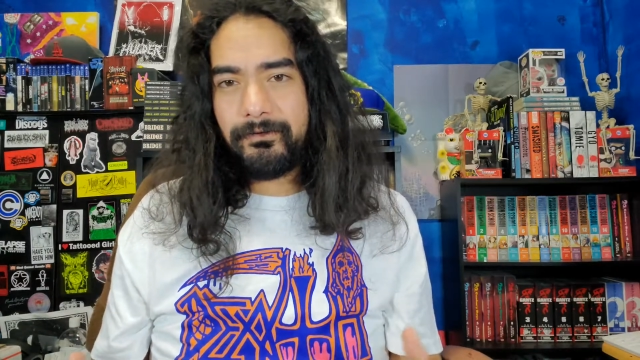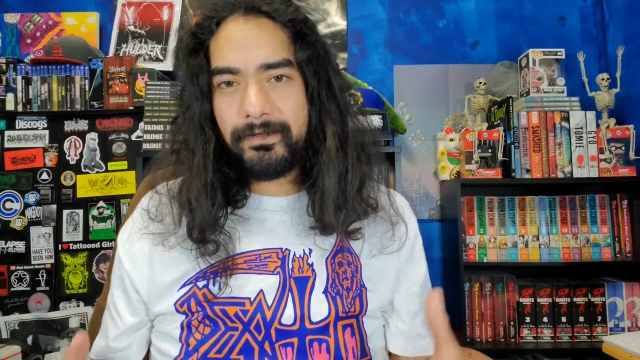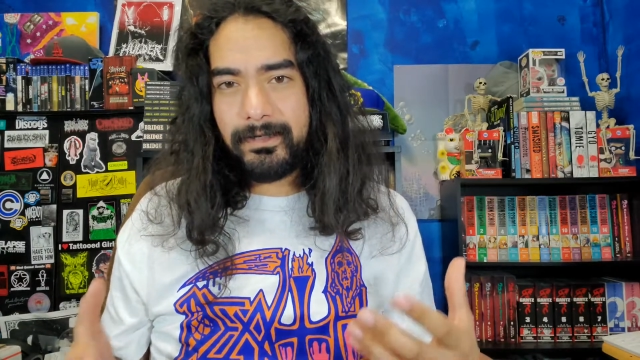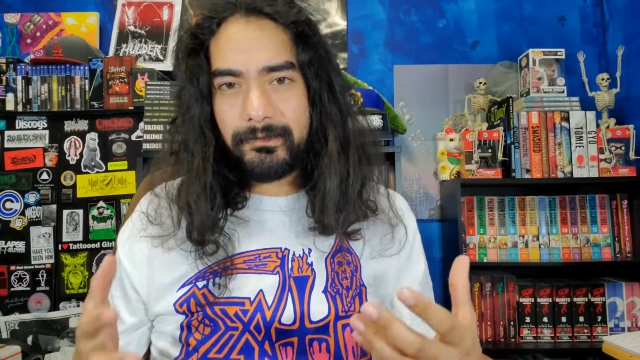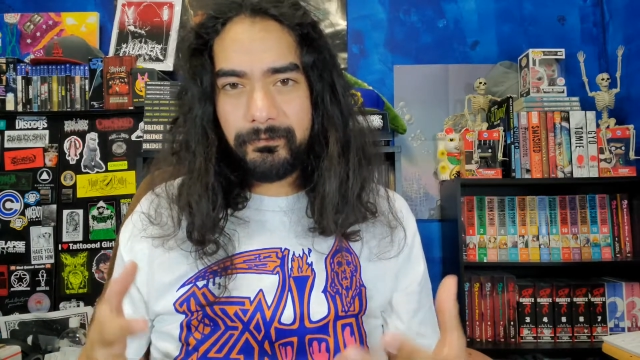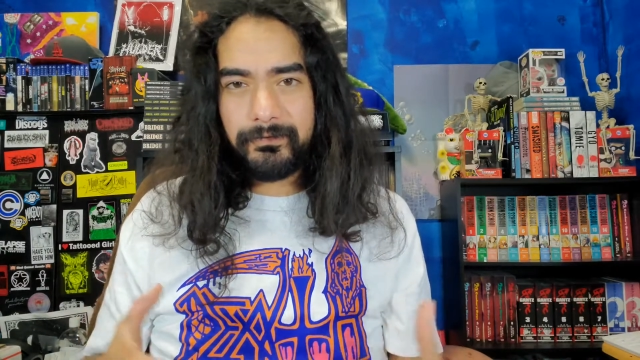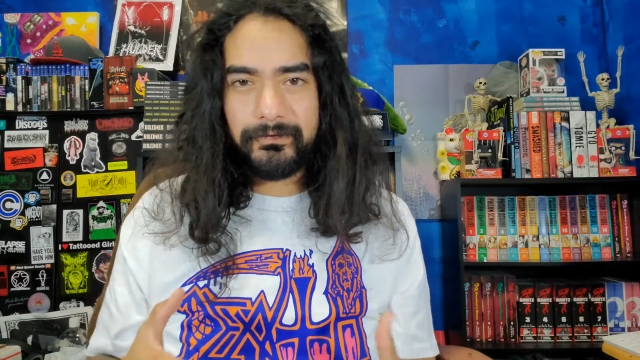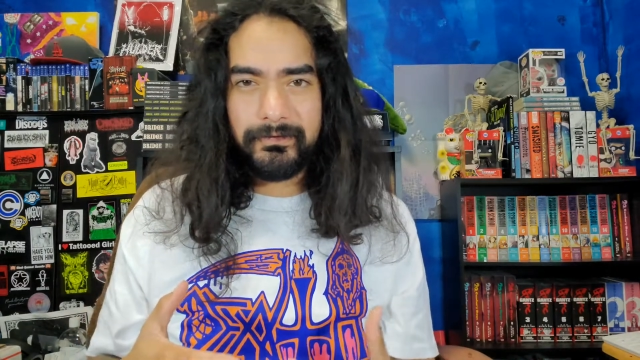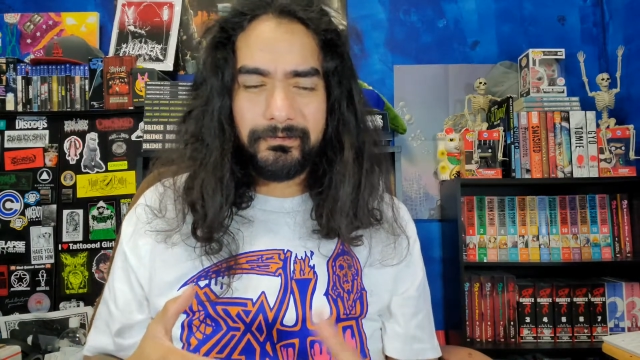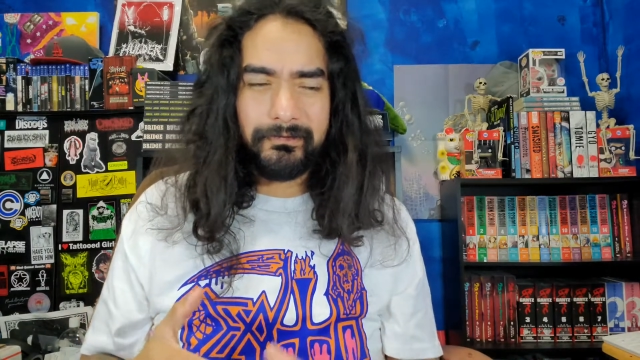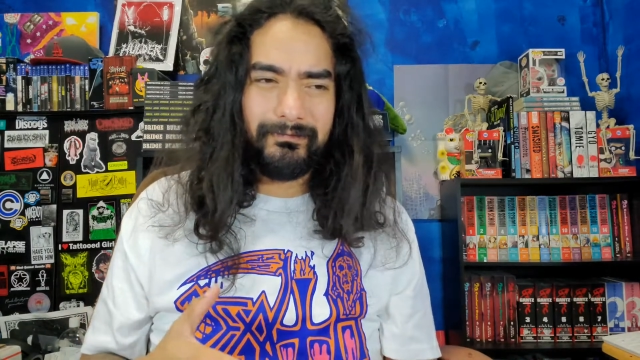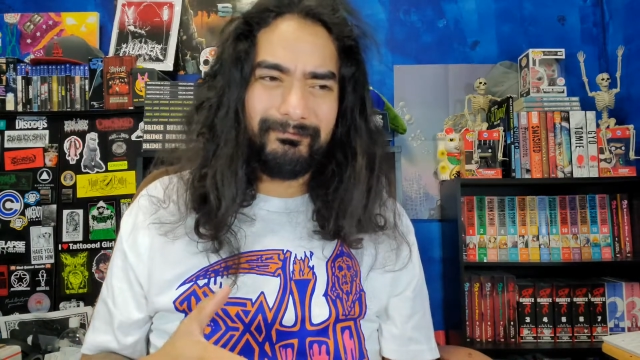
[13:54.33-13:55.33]
and I kind of want
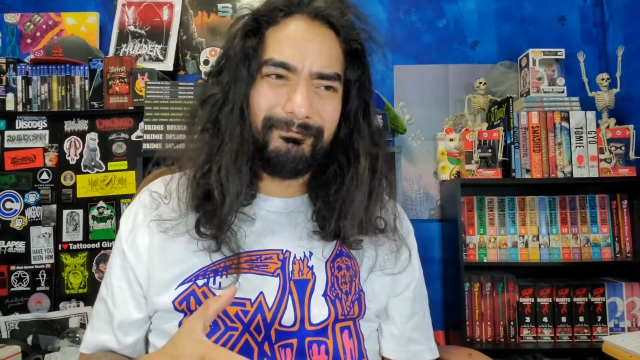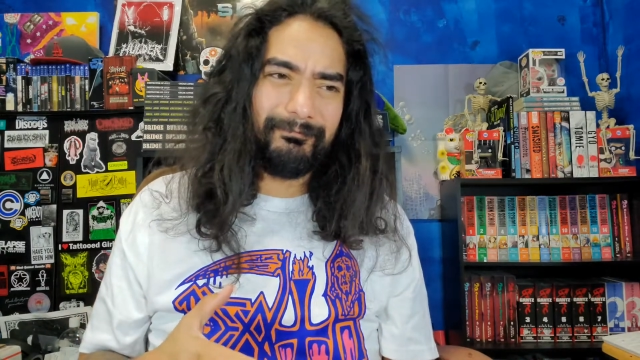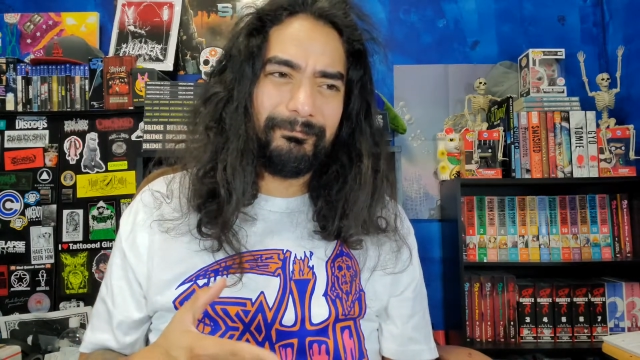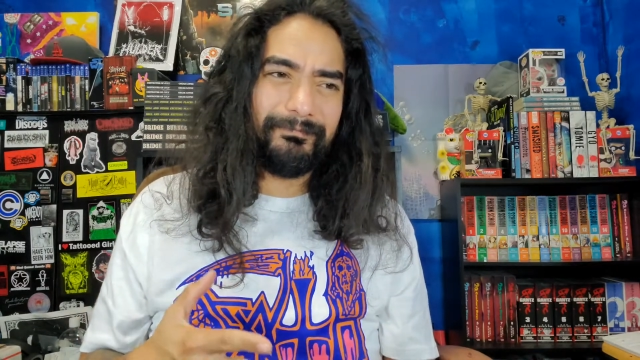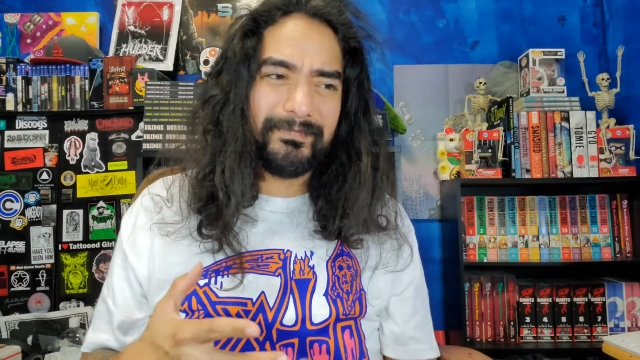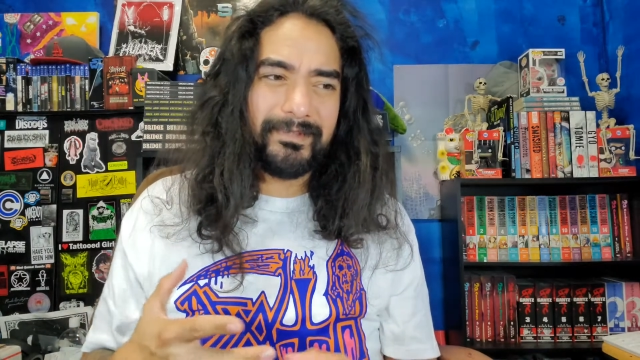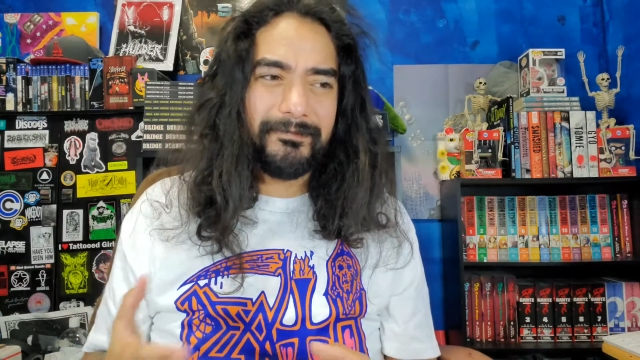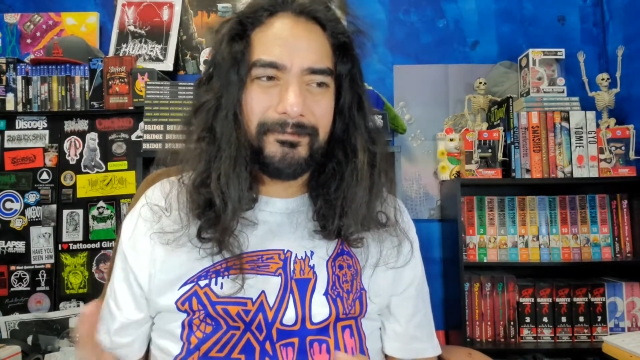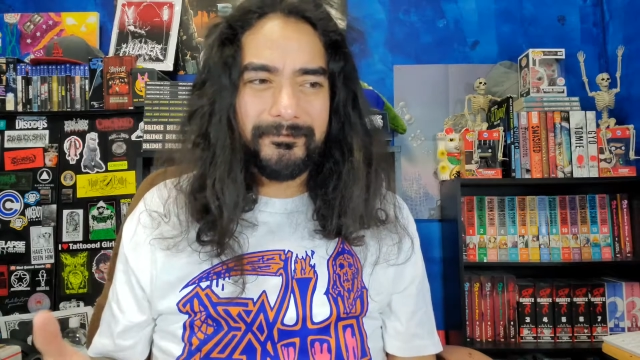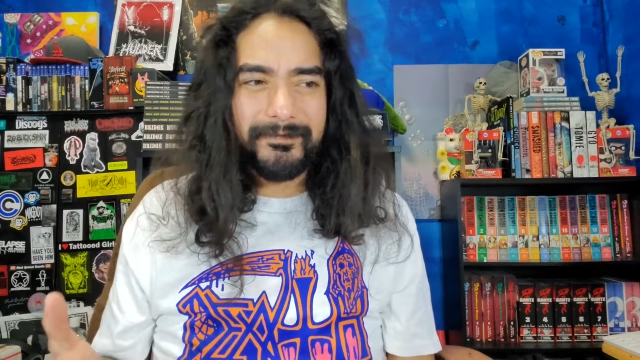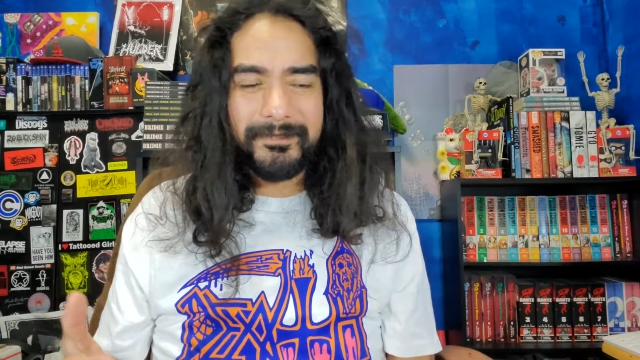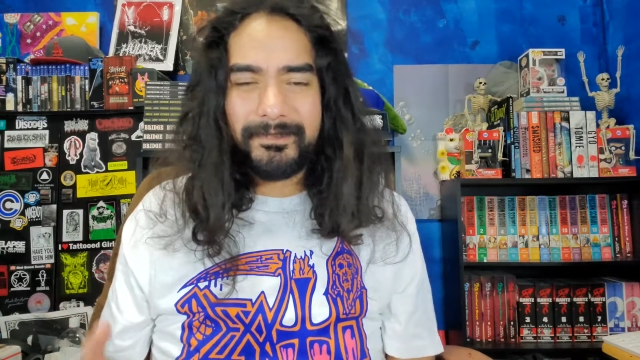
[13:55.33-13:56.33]

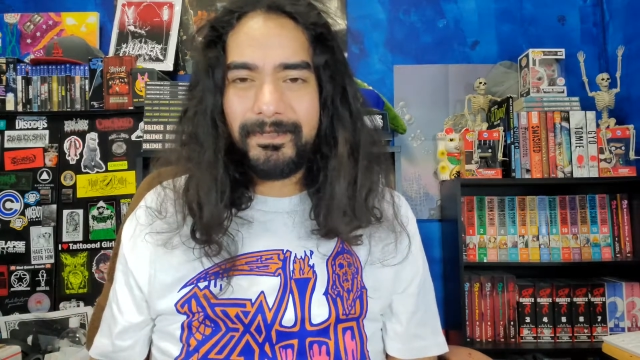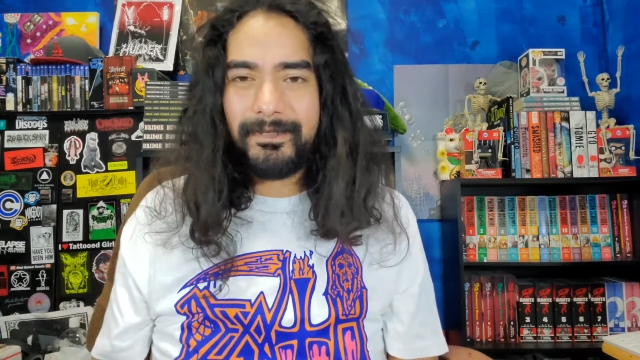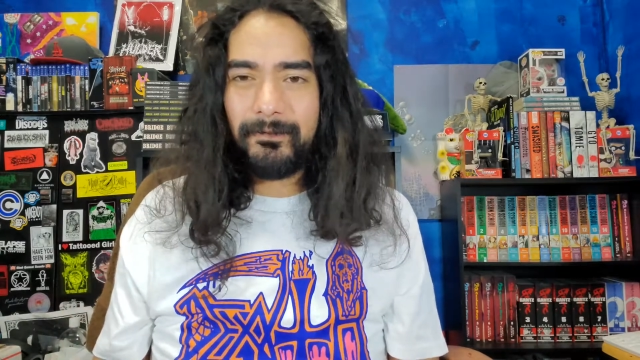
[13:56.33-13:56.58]
to say